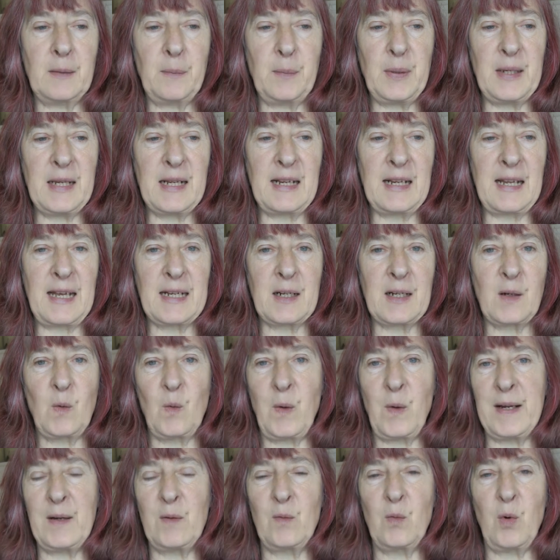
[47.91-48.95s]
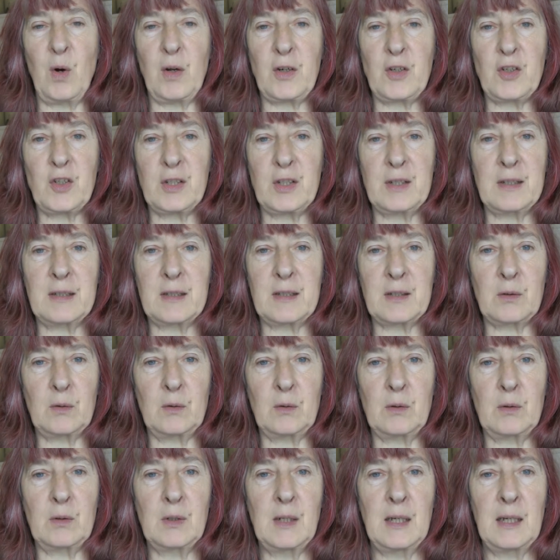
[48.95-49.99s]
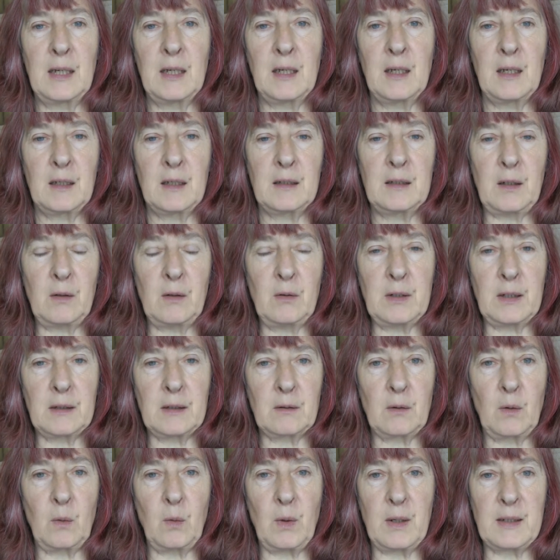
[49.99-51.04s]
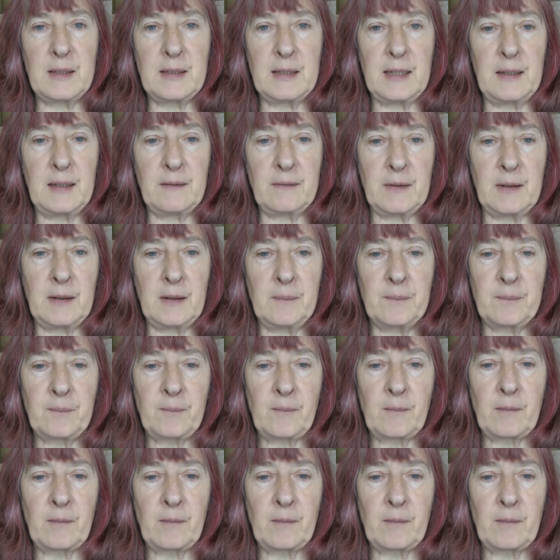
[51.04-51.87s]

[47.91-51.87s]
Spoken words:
a bit like Weight Watchers or yoga or whatever.